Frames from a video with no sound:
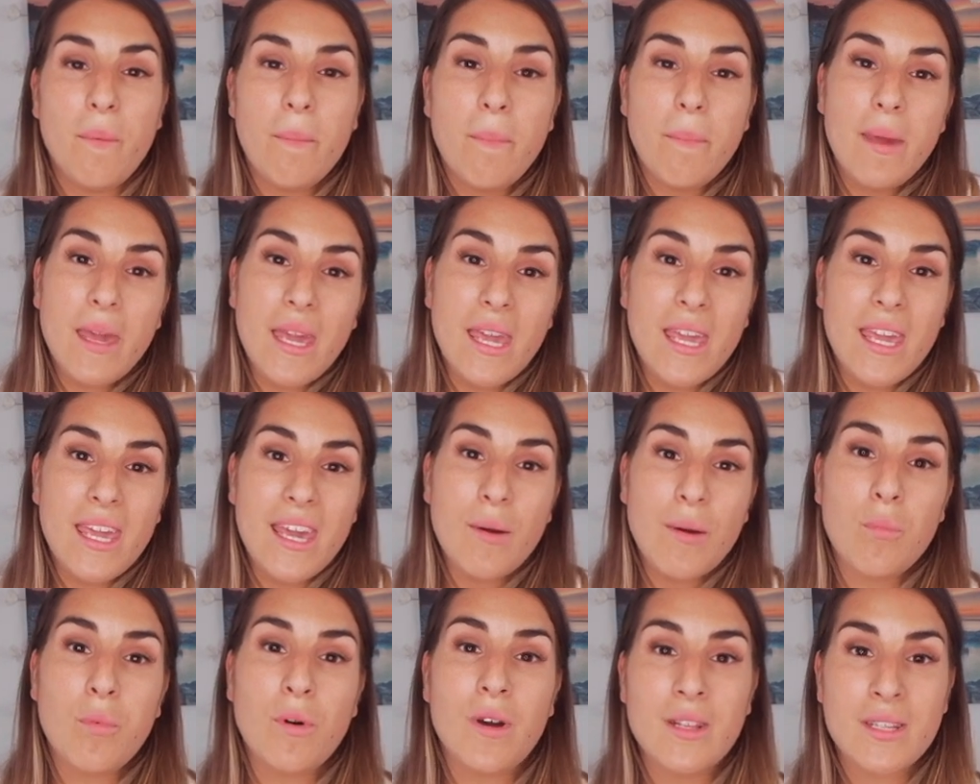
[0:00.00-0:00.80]
me,
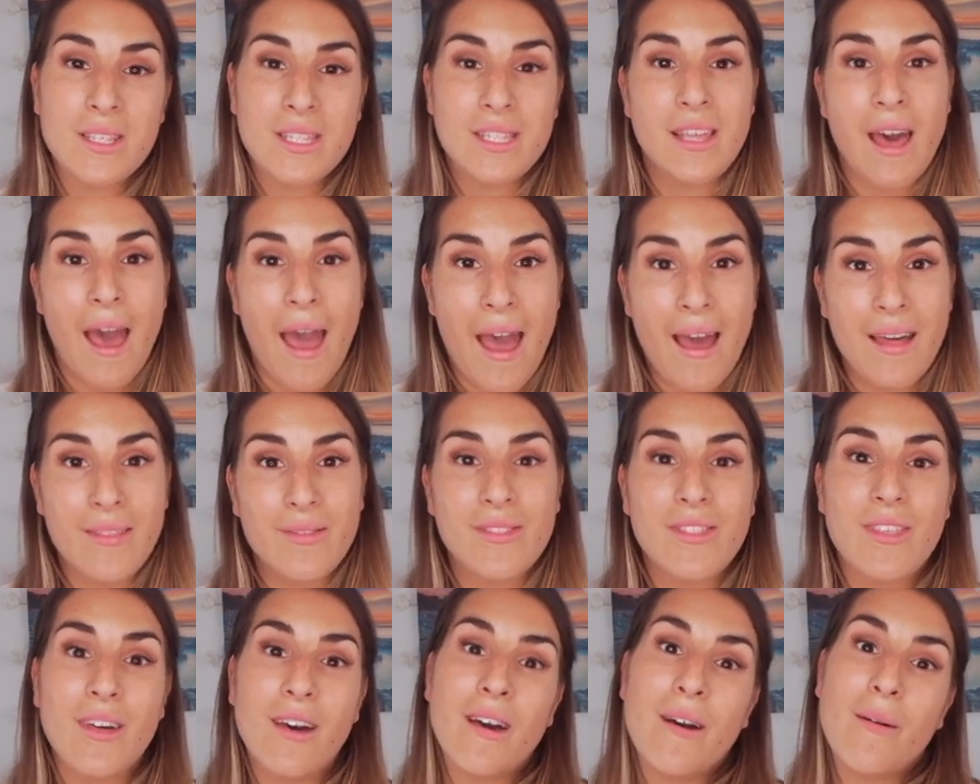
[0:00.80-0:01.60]
it was that
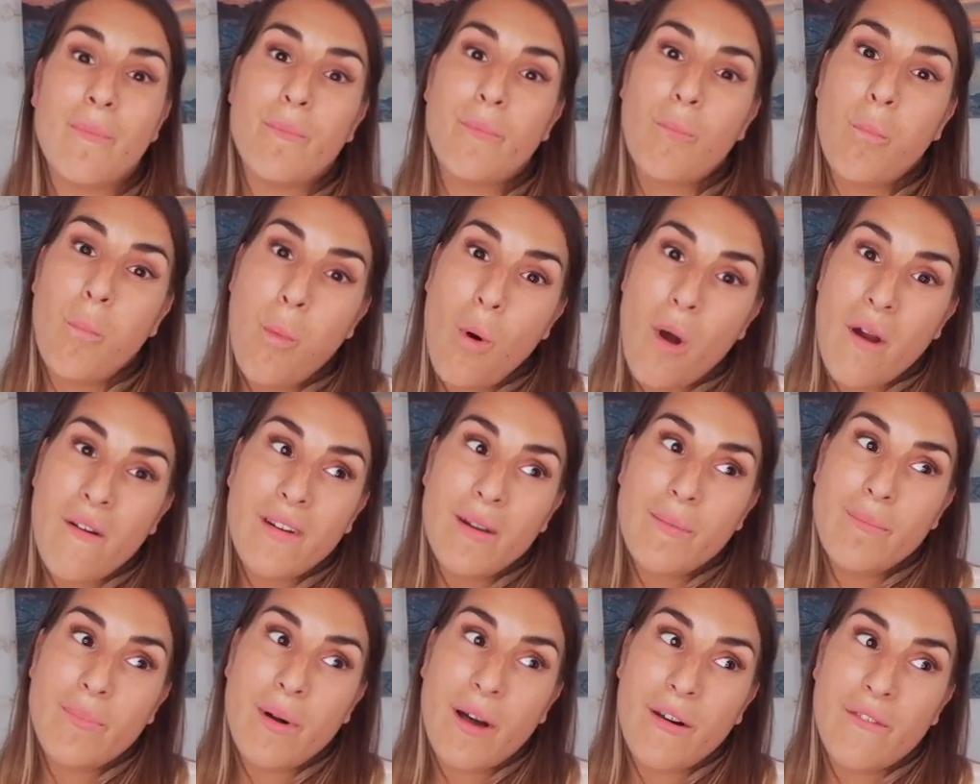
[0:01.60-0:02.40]
the
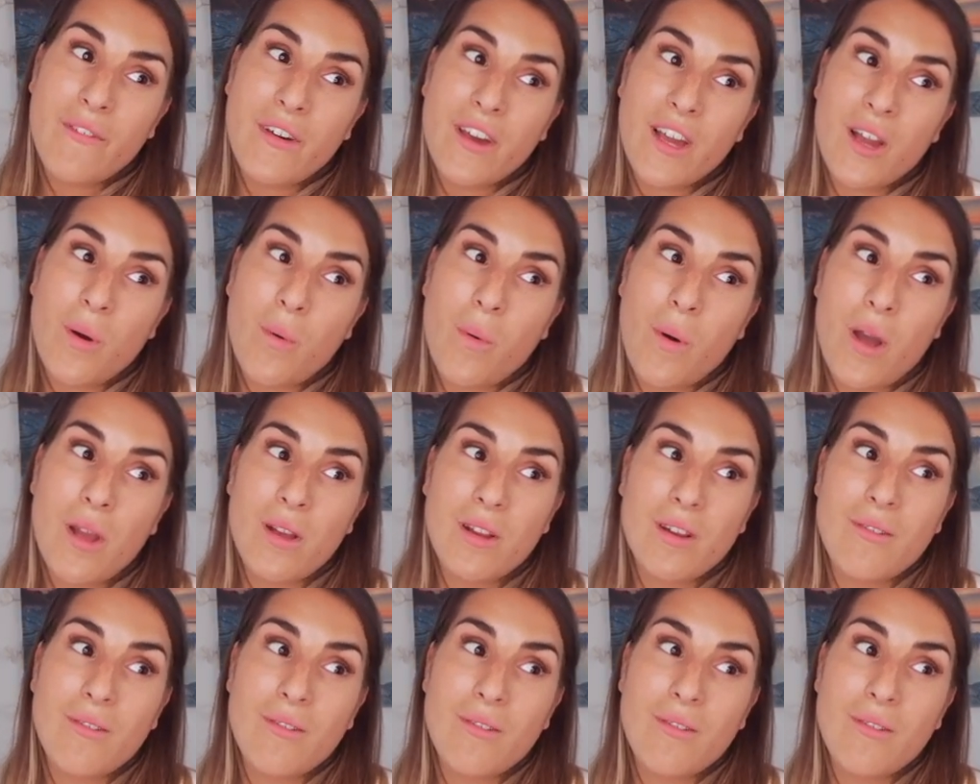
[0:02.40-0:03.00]
Warren Buffett quote